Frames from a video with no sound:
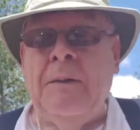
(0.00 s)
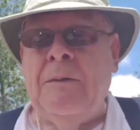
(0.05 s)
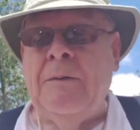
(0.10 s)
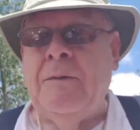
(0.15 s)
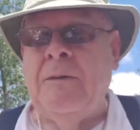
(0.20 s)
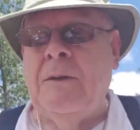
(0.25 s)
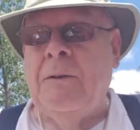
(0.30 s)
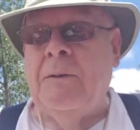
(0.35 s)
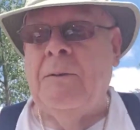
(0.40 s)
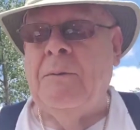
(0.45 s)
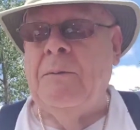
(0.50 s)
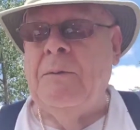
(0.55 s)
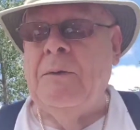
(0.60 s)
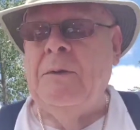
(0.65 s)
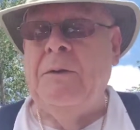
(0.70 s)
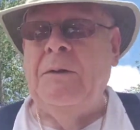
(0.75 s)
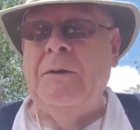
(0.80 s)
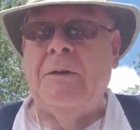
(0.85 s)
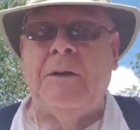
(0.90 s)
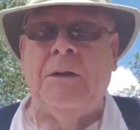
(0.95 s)
so
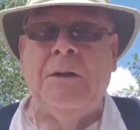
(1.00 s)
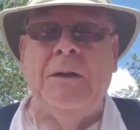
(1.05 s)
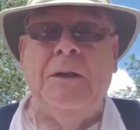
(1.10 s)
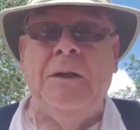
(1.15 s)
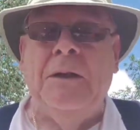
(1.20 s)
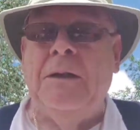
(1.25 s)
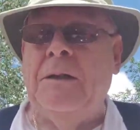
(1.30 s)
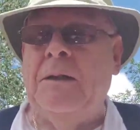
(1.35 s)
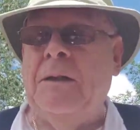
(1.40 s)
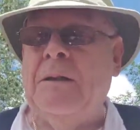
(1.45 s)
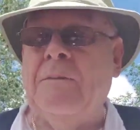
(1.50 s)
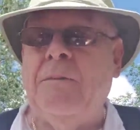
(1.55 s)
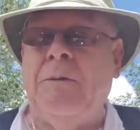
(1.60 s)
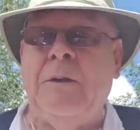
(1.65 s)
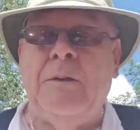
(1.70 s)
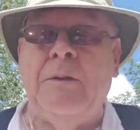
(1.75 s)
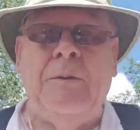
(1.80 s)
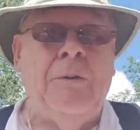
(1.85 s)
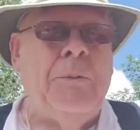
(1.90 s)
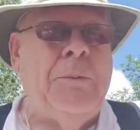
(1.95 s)
you can eat out of
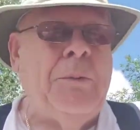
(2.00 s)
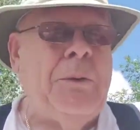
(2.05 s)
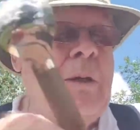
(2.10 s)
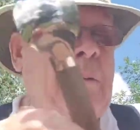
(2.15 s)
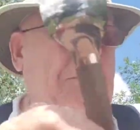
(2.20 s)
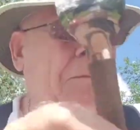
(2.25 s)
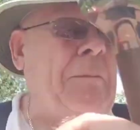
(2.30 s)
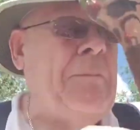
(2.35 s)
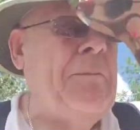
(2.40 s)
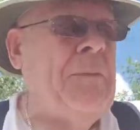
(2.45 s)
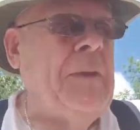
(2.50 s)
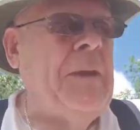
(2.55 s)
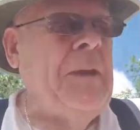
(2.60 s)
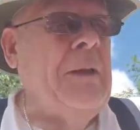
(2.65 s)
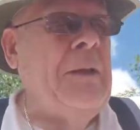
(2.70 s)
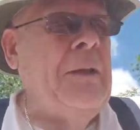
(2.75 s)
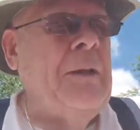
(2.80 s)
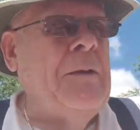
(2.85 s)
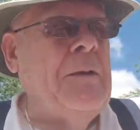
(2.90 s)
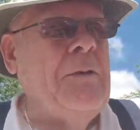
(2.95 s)
it, no problem.
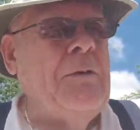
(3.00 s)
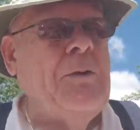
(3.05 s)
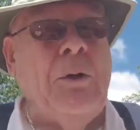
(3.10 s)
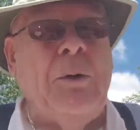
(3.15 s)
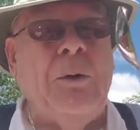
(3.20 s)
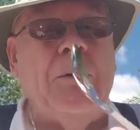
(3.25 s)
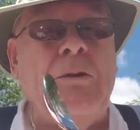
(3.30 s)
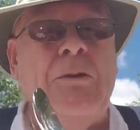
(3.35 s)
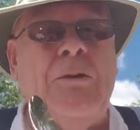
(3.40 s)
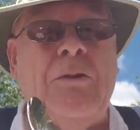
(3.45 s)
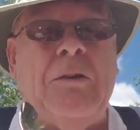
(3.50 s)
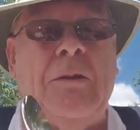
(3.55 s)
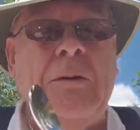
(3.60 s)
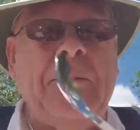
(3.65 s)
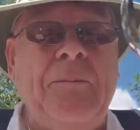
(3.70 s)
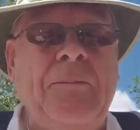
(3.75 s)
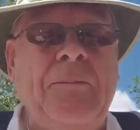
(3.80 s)
The Tokes,